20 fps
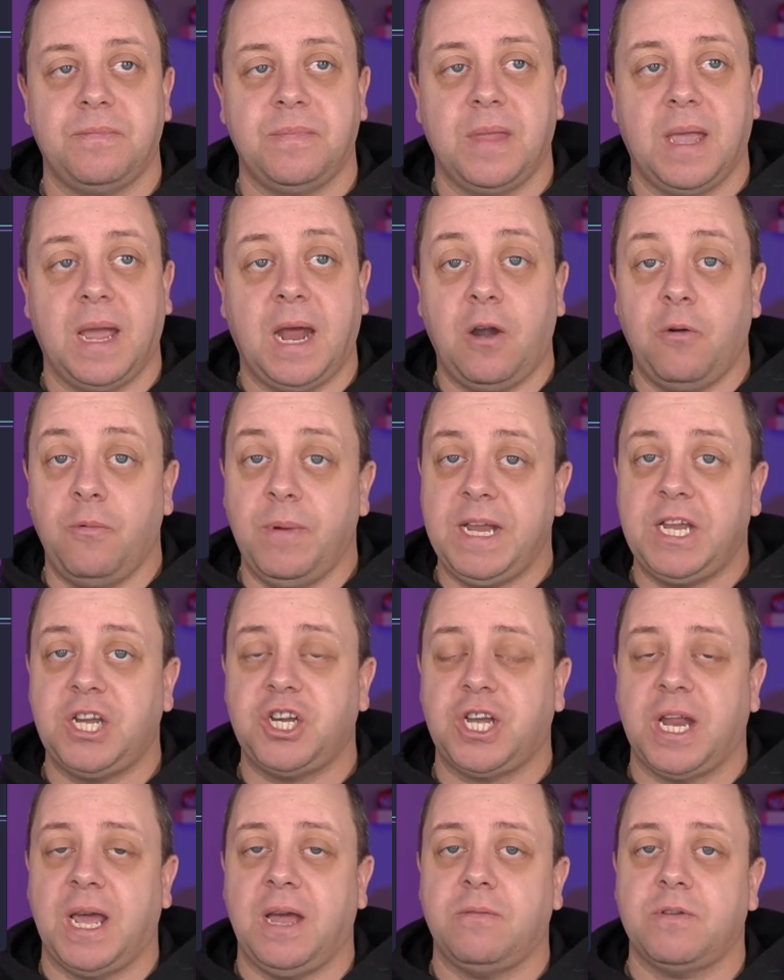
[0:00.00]
I
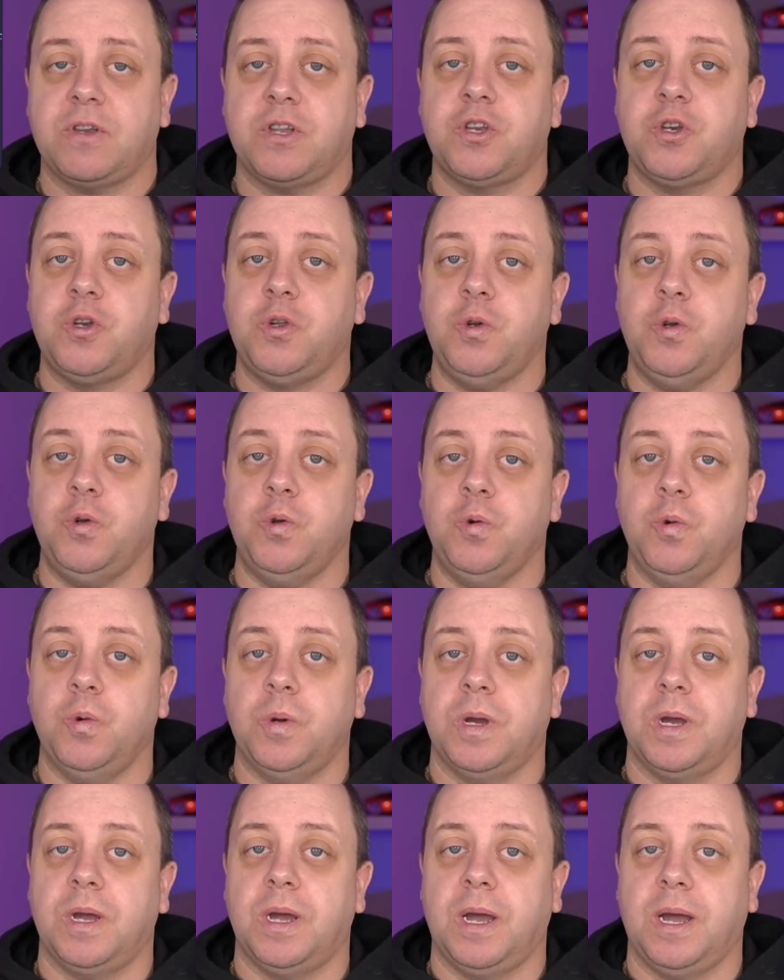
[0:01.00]
reached out to
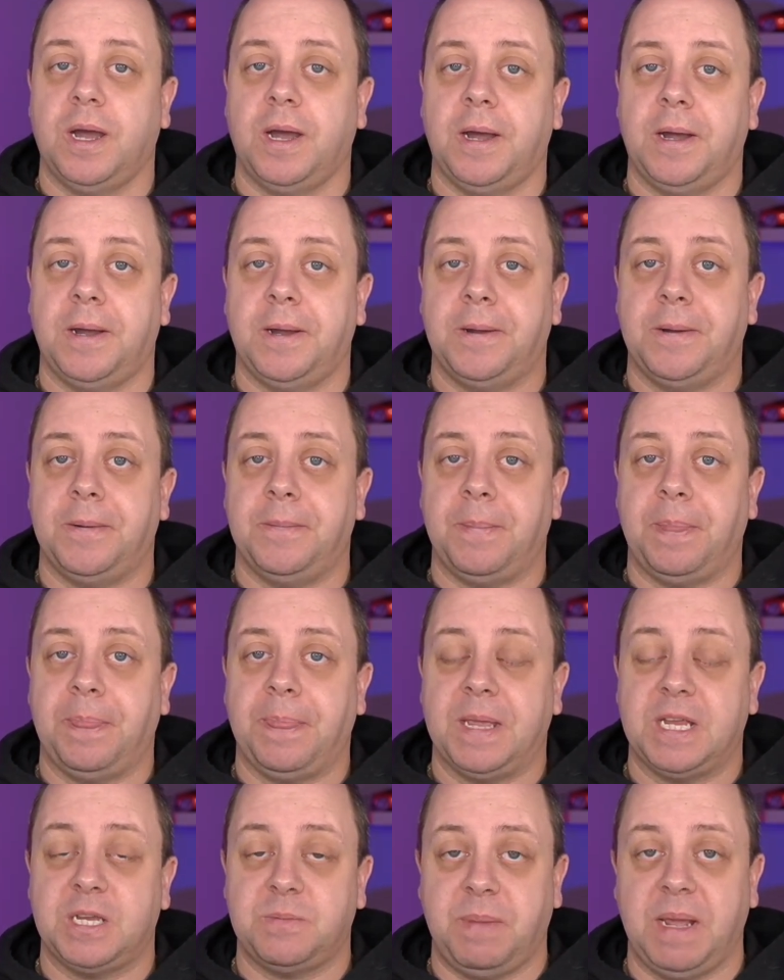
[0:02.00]
um,
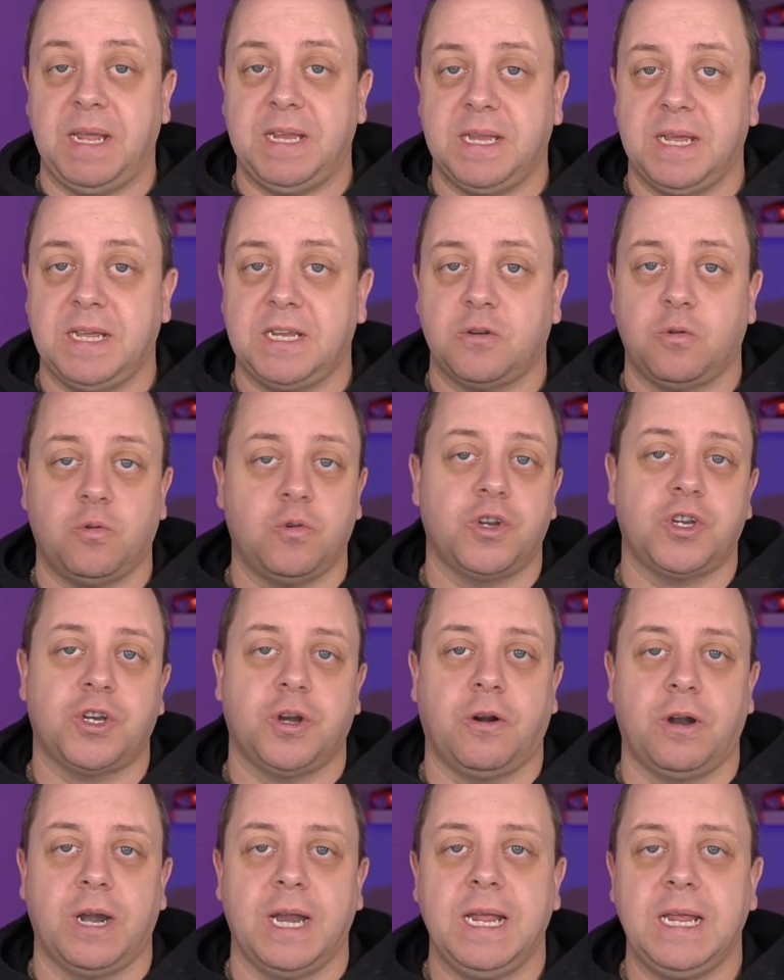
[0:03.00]
SpaceX or
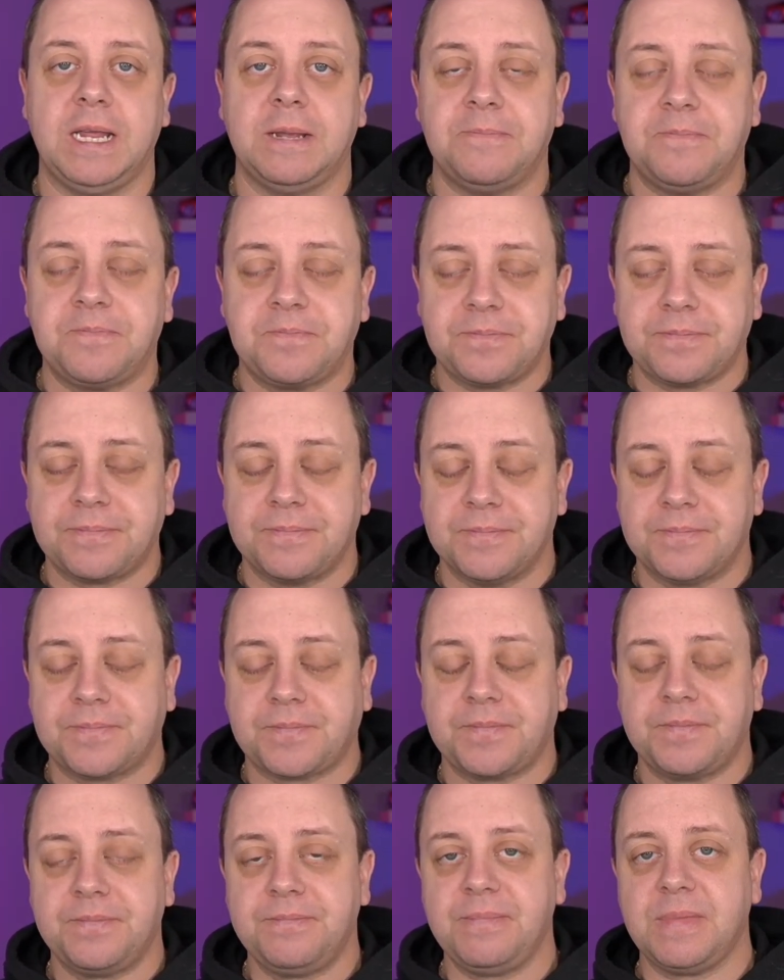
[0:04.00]
Starlink,
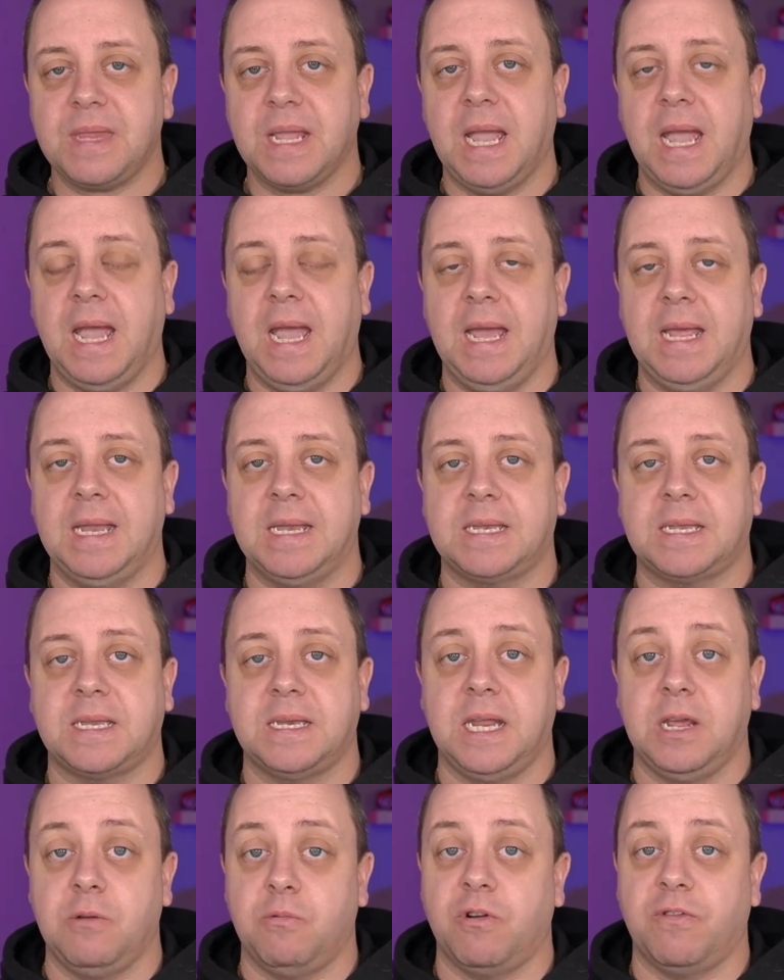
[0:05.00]
and
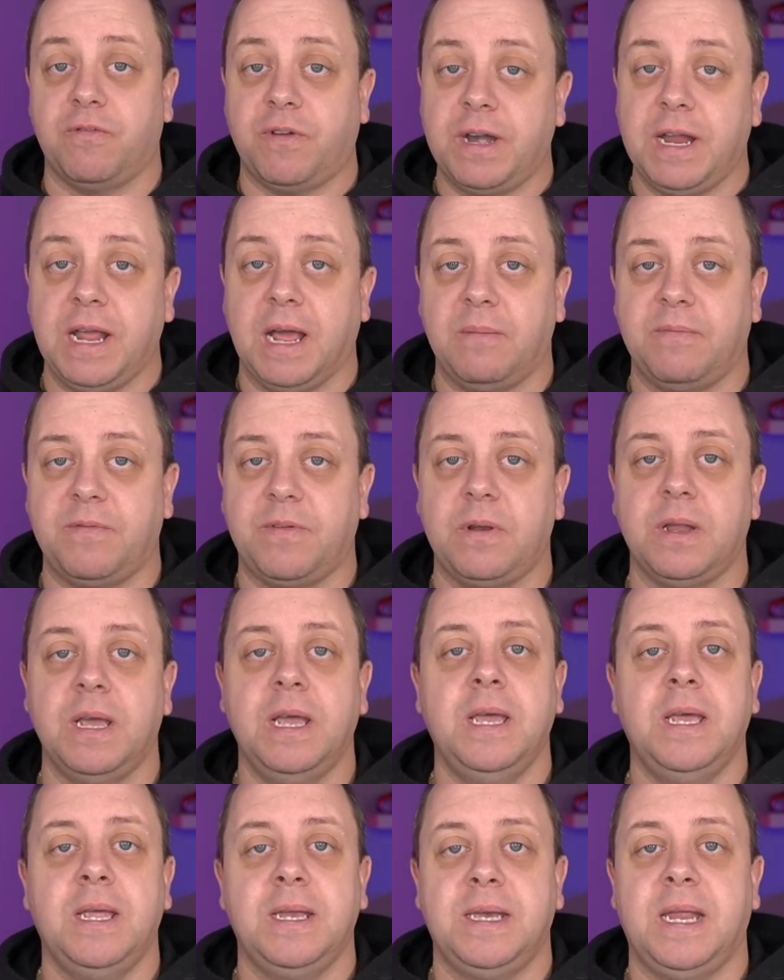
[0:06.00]
they were very helpful.
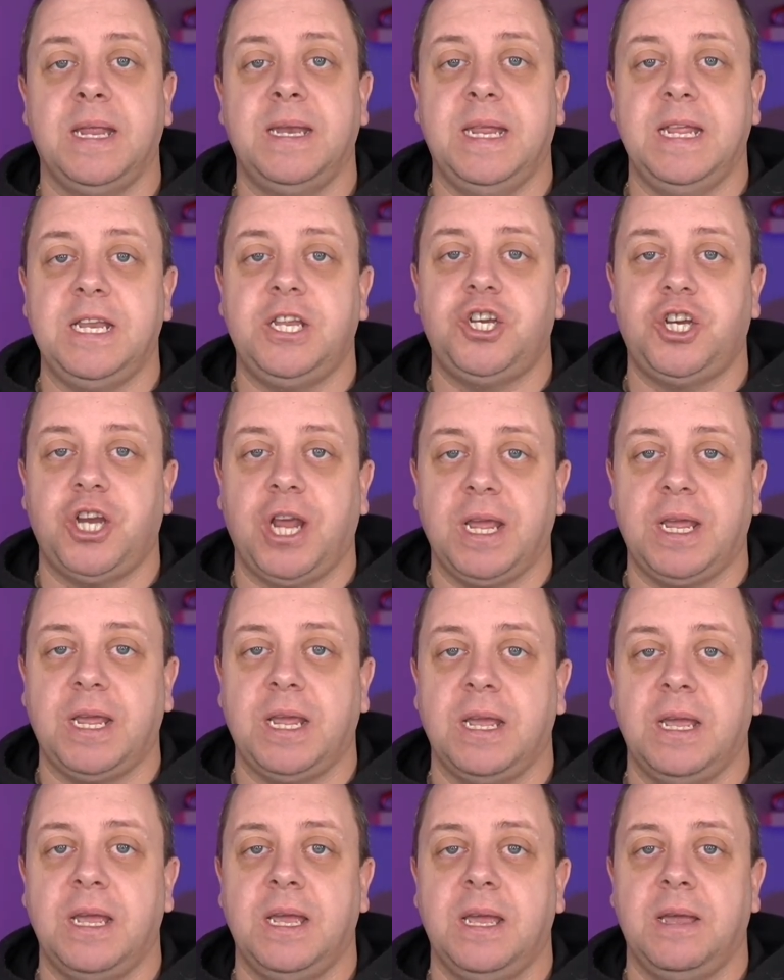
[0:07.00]
They did check
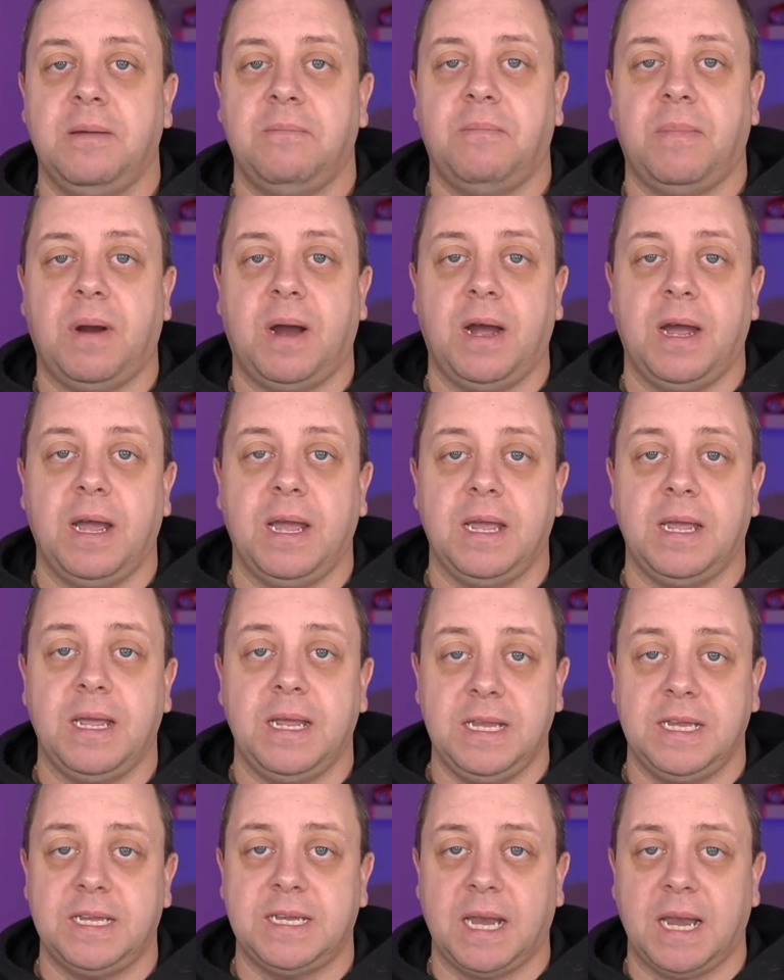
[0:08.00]
my
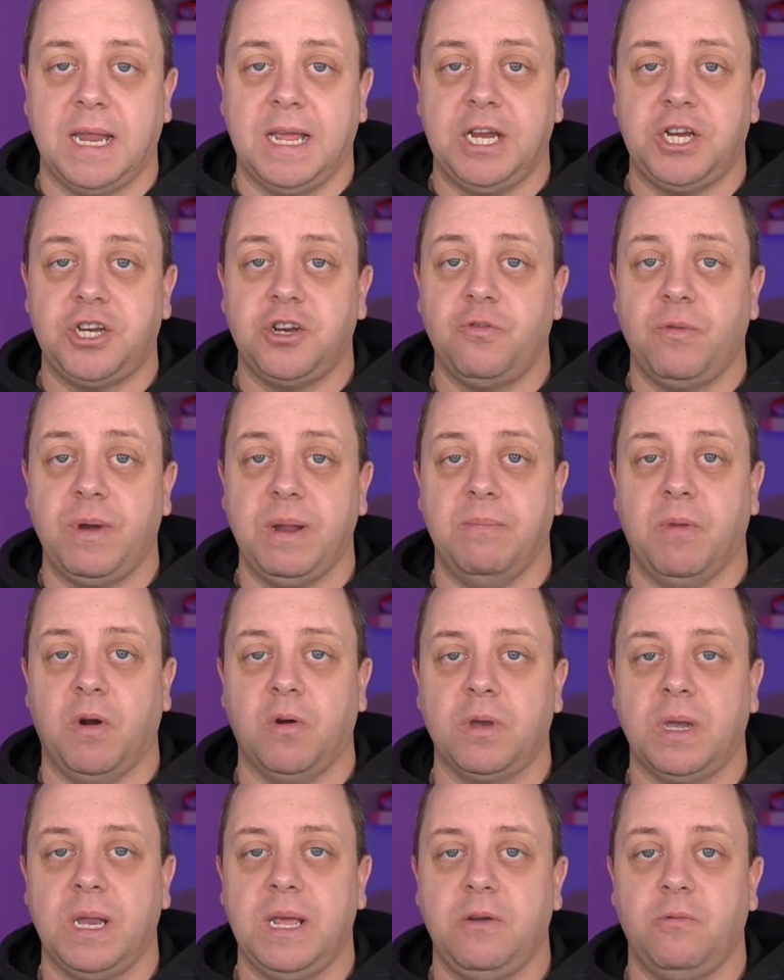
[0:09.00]
installation
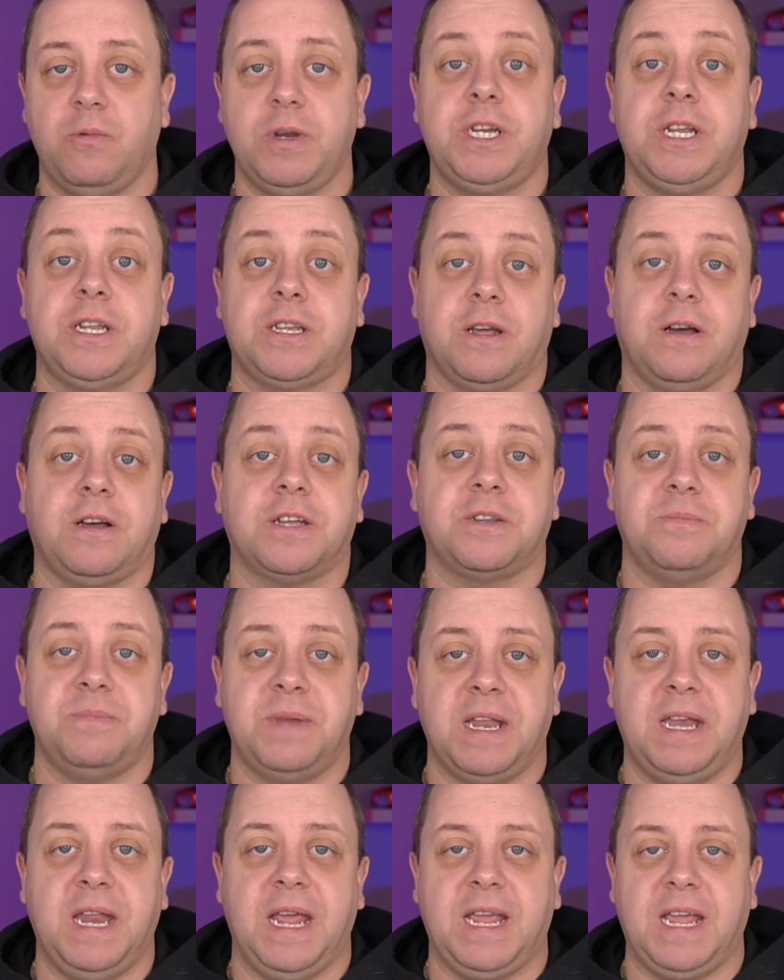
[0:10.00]
remotely, which is awesome
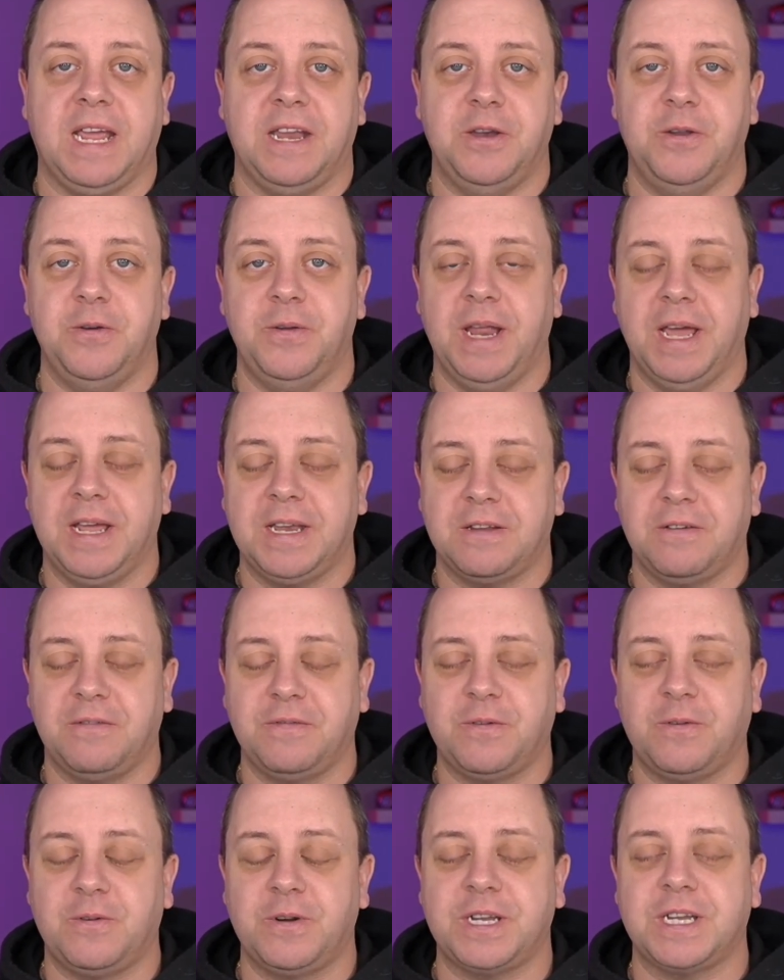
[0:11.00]
that they can do that, of
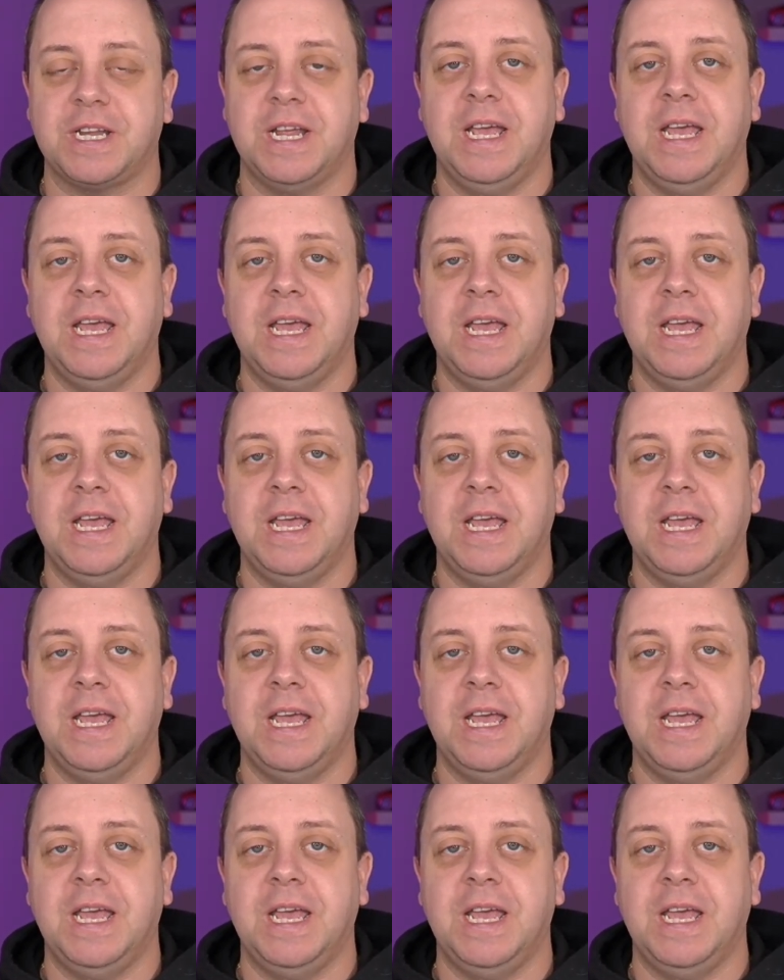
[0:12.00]
course.